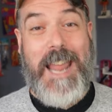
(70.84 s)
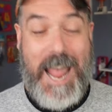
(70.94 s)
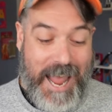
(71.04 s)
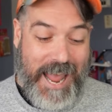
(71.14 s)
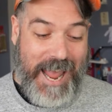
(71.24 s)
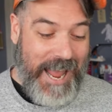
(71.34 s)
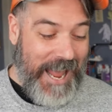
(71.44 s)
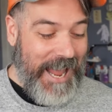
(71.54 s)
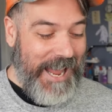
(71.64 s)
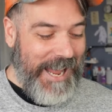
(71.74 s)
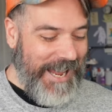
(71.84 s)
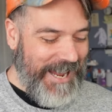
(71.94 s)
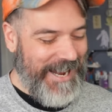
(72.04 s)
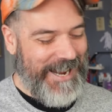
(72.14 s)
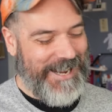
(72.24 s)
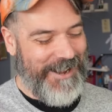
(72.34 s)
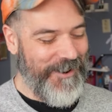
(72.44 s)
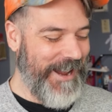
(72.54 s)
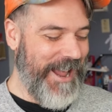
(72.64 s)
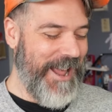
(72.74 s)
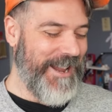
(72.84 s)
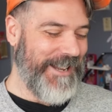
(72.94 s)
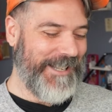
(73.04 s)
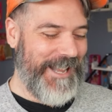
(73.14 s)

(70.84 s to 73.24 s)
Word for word: Yay! Okay,